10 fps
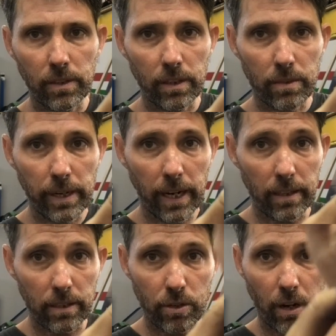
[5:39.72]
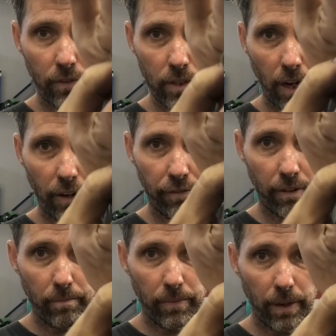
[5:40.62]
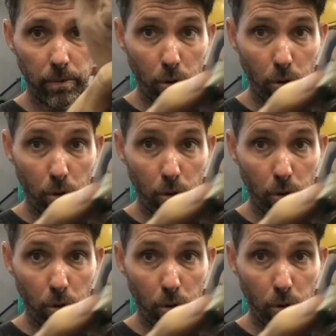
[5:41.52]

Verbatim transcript: to the three eighths drive shaft from the